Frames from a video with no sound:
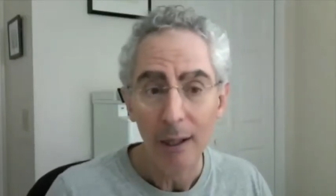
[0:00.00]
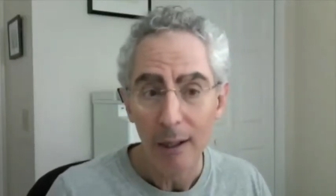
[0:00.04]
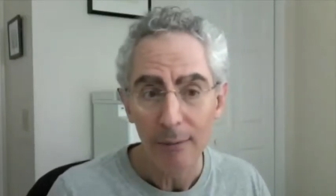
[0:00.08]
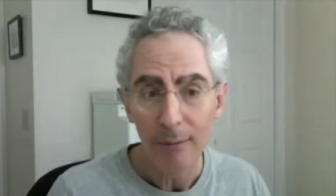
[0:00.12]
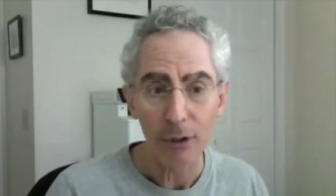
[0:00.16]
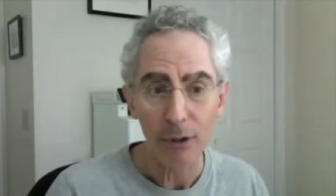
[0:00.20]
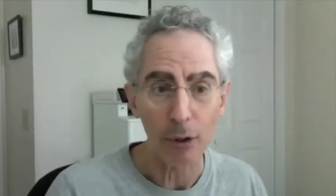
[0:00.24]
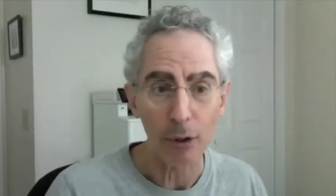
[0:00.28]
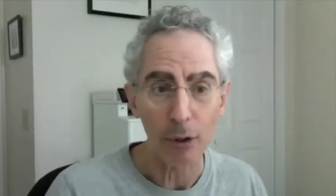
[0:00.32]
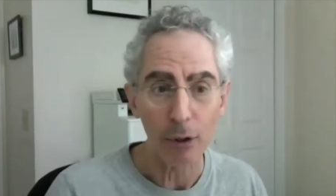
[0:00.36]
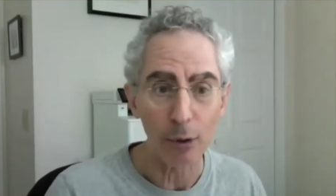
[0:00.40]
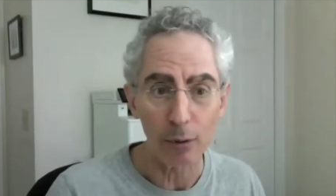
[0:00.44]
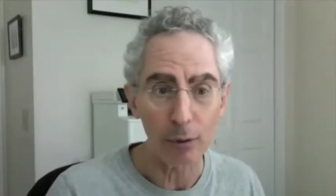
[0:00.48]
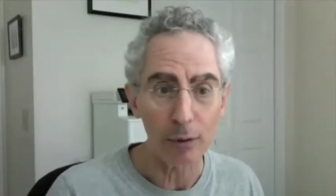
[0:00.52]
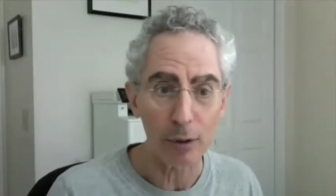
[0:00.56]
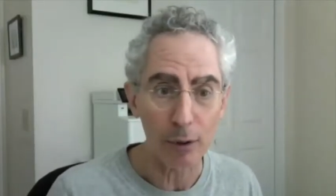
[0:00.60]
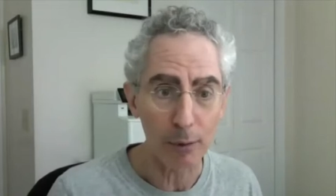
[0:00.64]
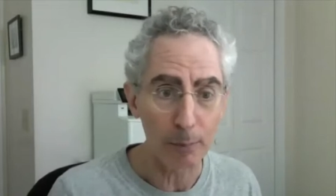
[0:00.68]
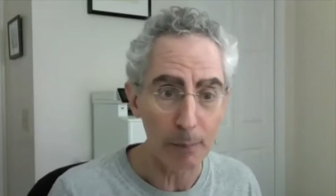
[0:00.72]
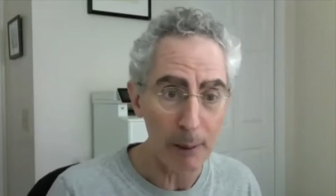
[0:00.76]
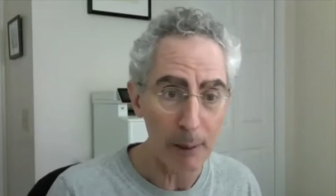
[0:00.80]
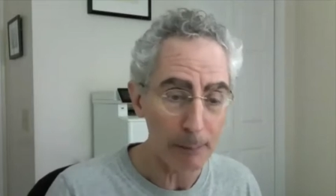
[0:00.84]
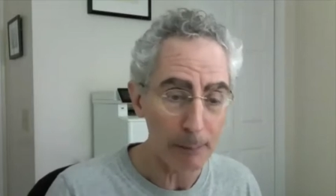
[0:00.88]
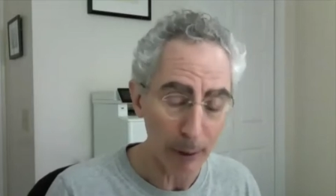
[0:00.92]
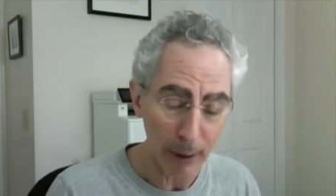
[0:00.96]
to to
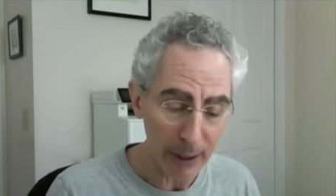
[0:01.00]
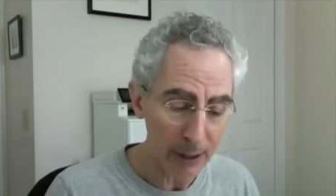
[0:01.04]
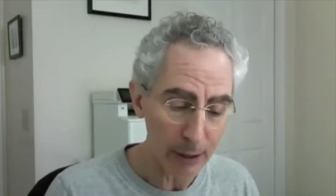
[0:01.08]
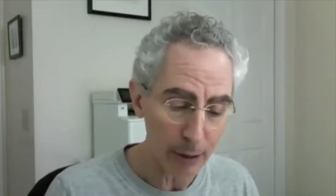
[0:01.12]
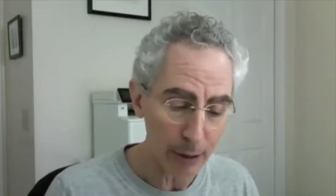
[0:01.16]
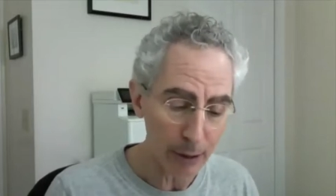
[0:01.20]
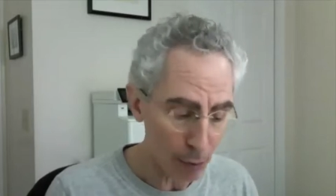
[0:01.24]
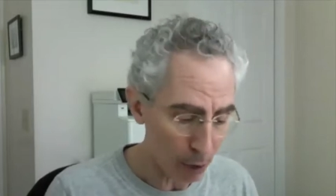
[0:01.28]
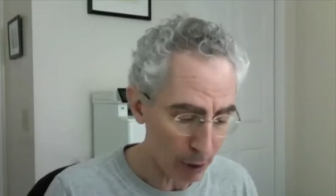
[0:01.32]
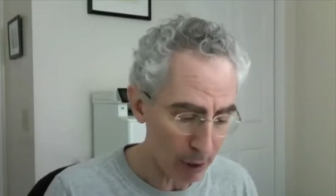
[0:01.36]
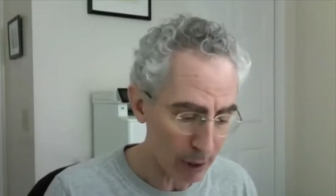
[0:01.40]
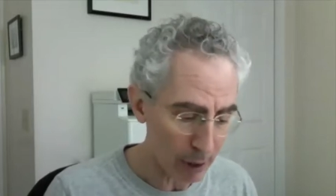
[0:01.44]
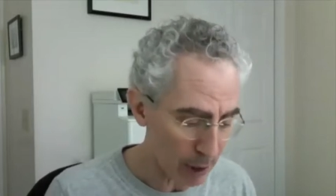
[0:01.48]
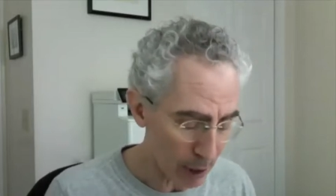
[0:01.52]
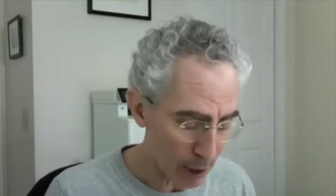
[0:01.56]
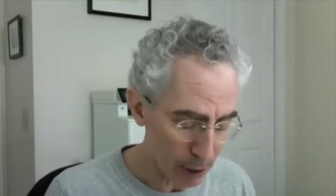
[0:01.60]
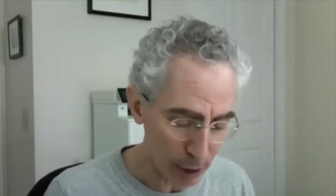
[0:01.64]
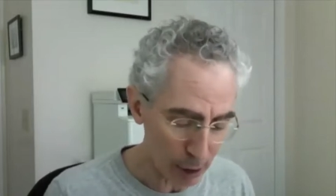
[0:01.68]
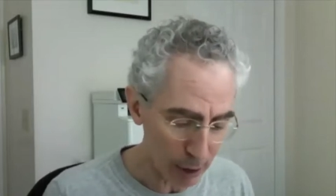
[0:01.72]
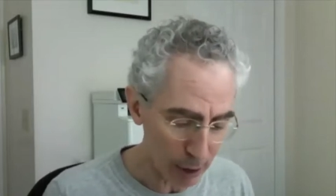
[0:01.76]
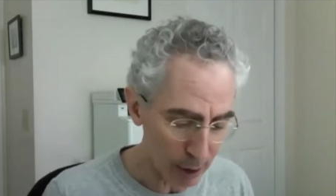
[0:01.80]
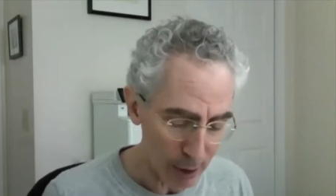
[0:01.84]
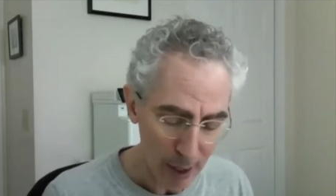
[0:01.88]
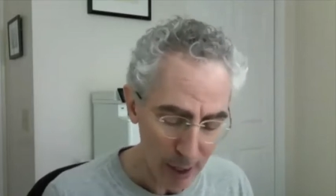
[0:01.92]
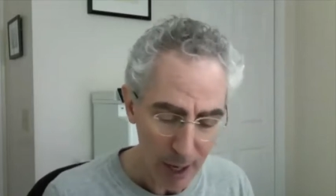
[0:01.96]
people in your
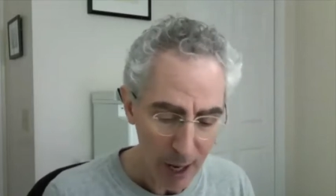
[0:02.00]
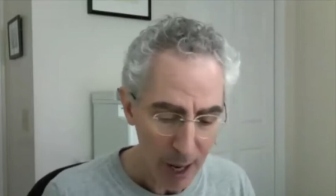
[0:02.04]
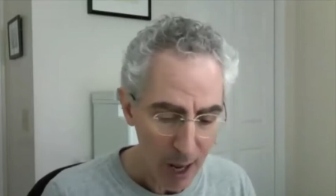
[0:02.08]
organization.